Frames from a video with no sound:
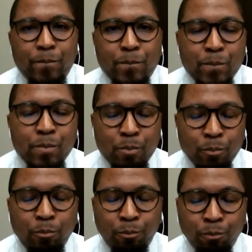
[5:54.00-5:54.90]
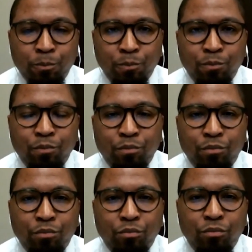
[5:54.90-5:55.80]

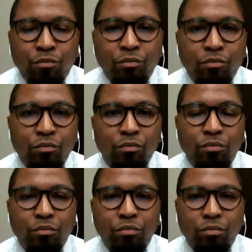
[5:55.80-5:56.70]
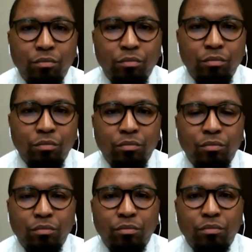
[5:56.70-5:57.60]

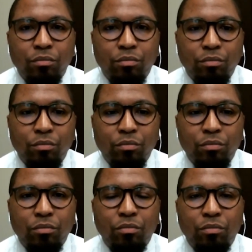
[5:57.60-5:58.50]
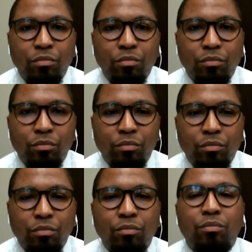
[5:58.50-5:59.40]

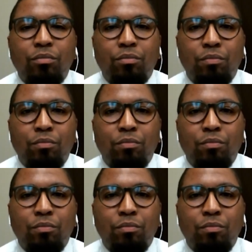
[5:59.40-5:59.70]
(silent)